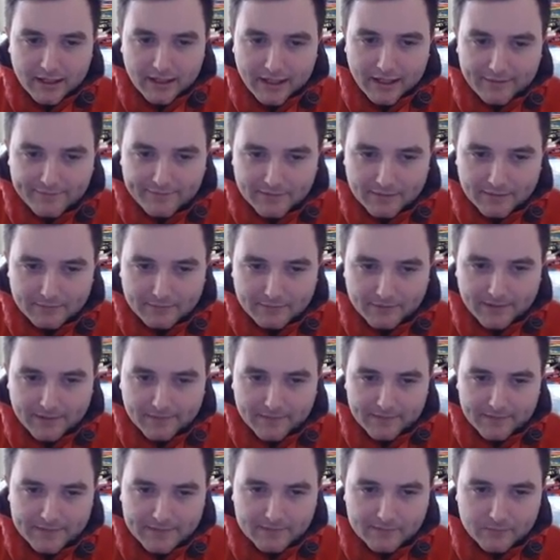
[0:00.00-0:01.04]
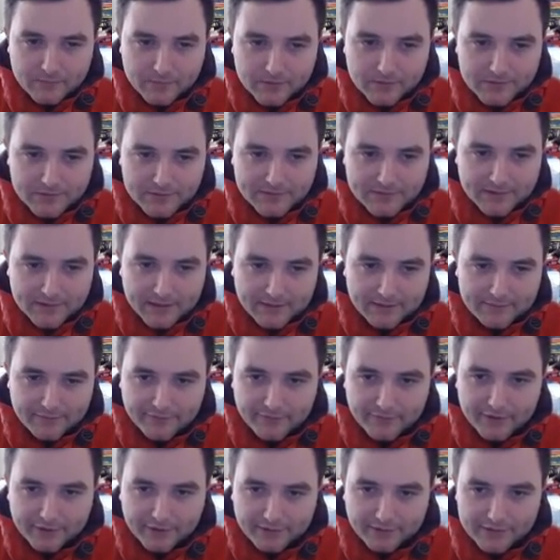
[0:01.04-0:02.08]
after I played this was him
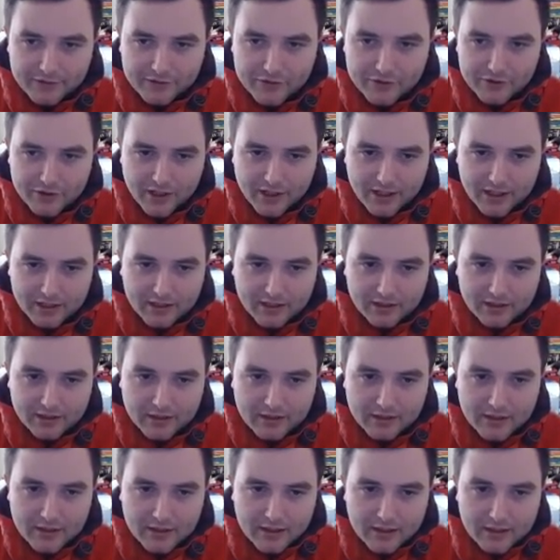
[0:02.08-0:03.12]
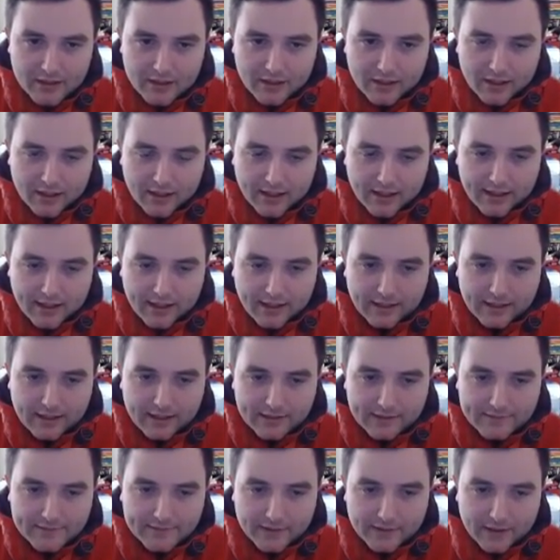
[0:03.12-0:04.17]
throwing this check,
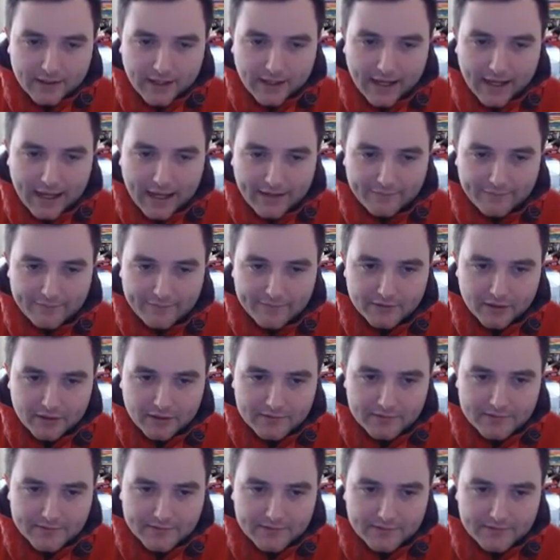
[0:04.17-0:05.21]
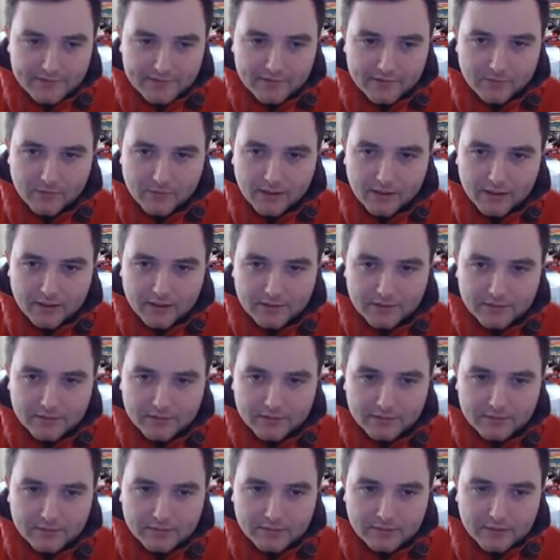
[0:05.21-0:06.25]
and I have to go to this square,
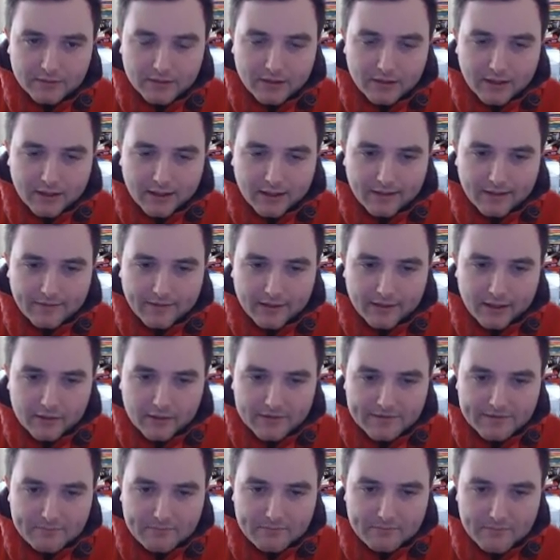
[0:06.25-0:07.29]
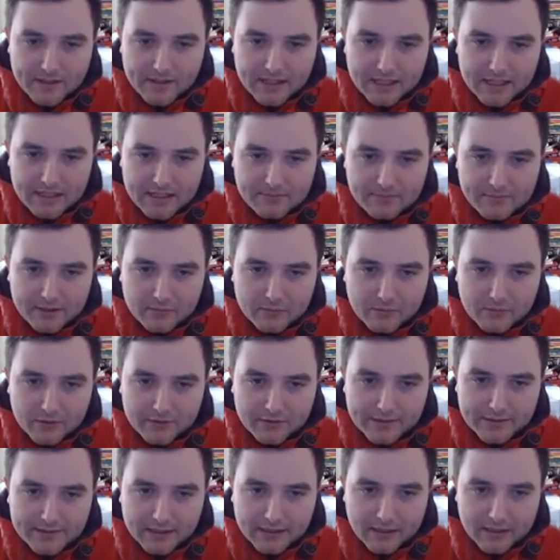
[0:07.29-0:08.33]
and then I was maybe
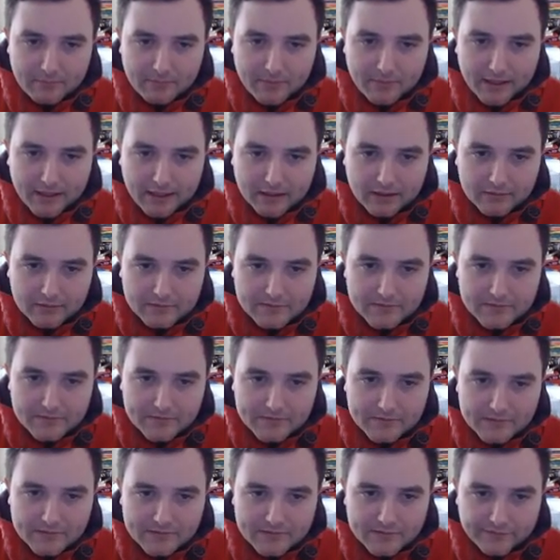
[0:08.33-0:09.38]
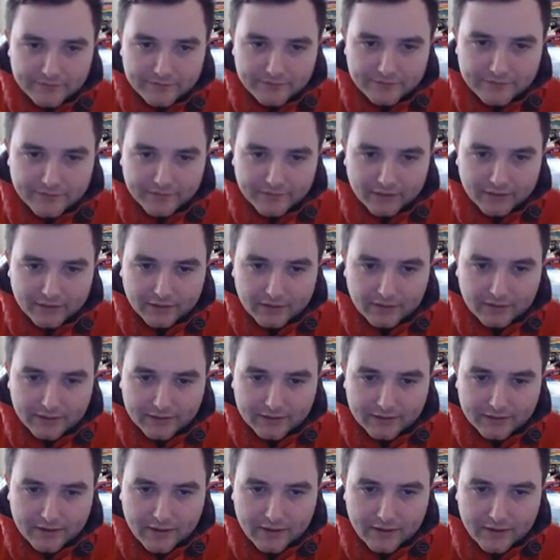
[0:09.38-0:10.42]
worried about something
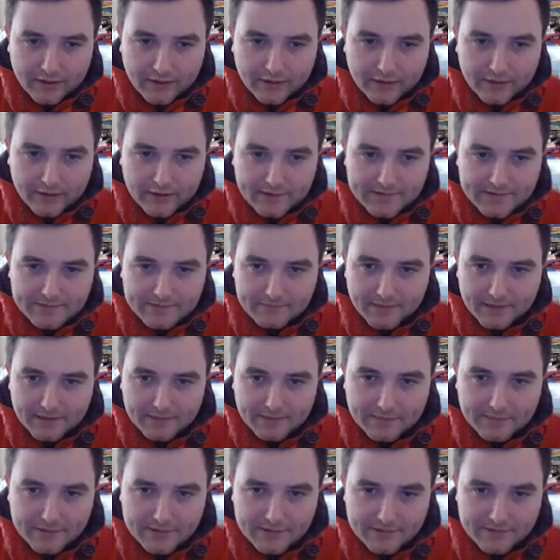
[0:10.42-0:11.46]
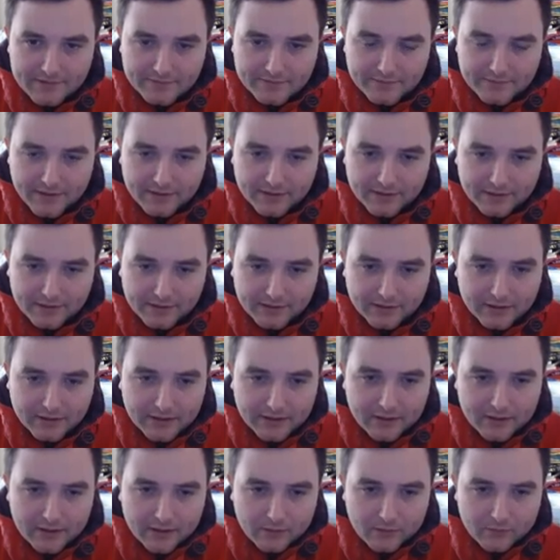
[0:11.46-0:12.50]
like this, maybe just threatening
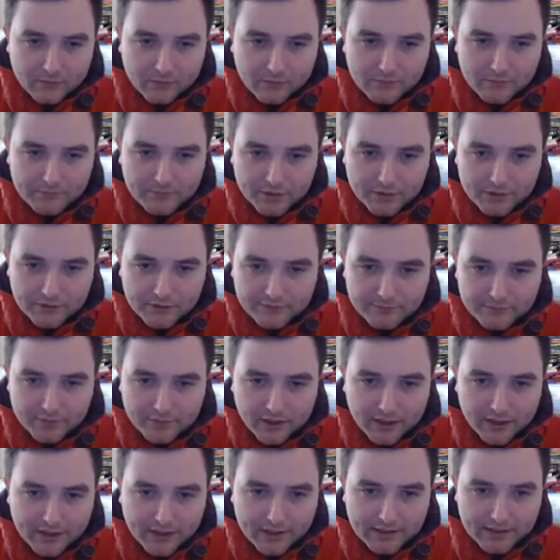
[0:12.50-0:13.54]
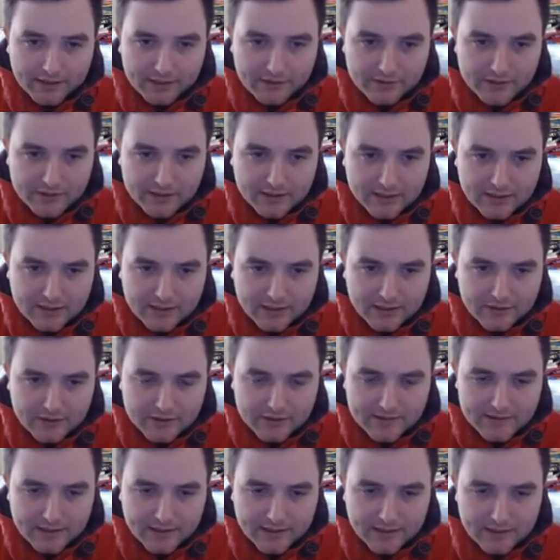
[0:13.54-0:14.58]
one move. But I can actually, he can
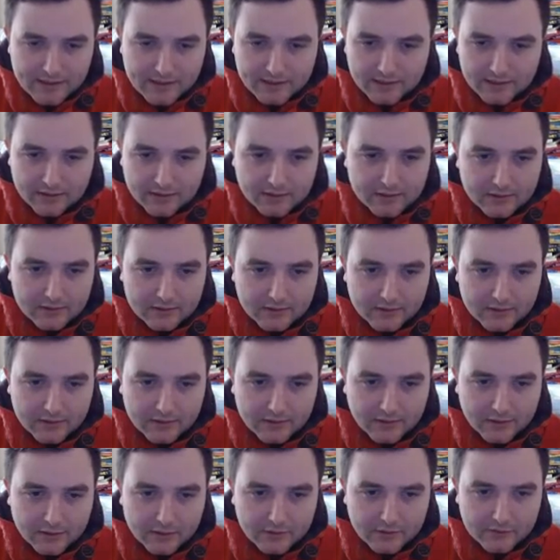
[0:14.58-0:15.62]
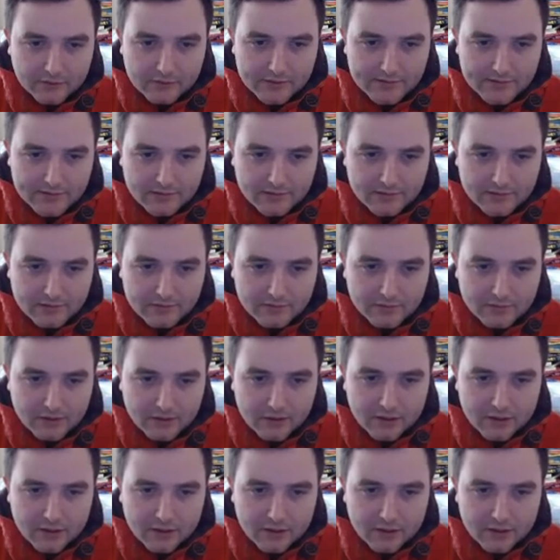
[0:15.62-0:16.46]
actually take here. Can I not just do